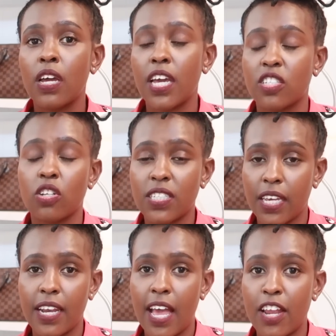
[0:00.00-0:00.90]
It's not
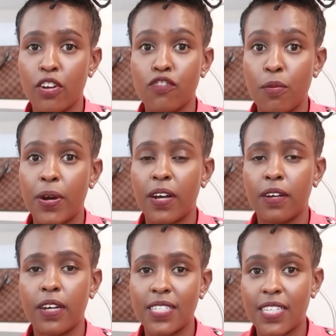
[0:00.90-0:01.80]
secondhand or from
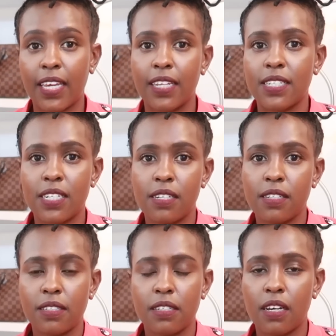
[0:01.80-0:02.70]
a
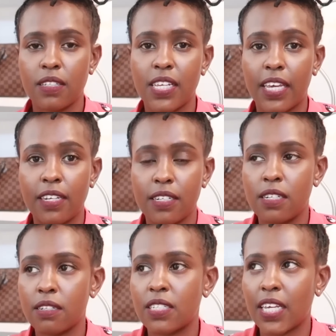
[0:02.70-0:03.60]

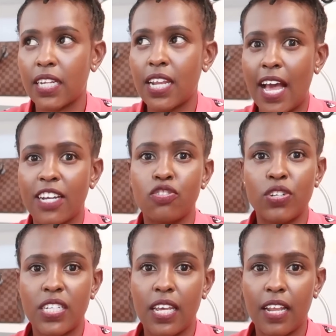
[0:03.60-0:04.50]
second-hand
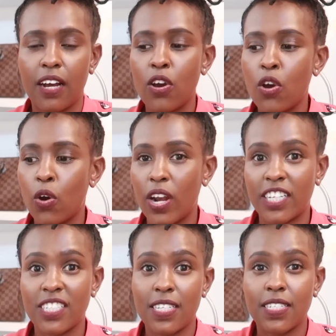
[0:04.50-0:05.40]
retailer, or
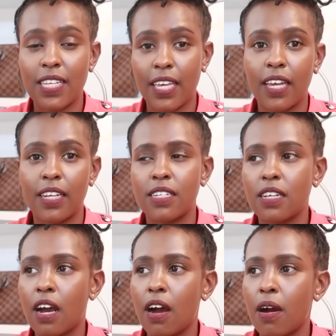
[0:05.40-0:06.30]
like just a second
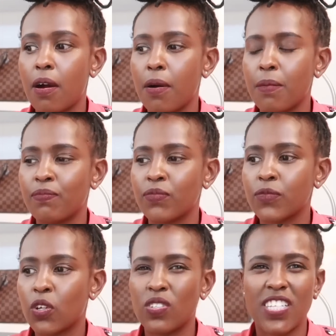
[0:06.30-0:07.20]

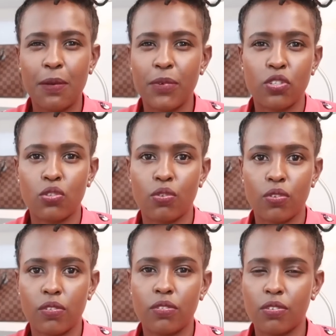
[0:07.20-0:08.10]
consignment
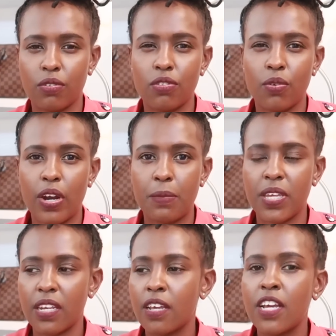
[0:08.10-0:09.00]
store. You know what I
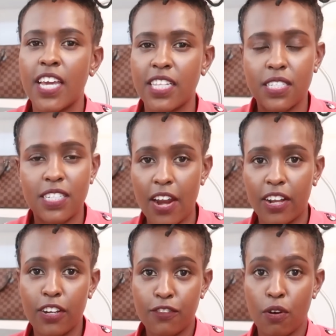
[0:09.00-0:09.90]
mean. It's
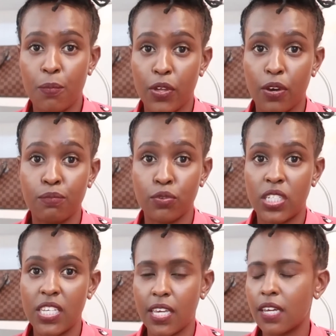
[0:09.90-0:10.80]
directly from the
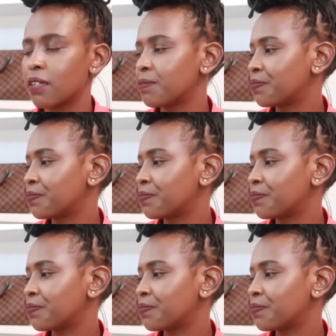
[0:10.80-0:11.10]
boutique.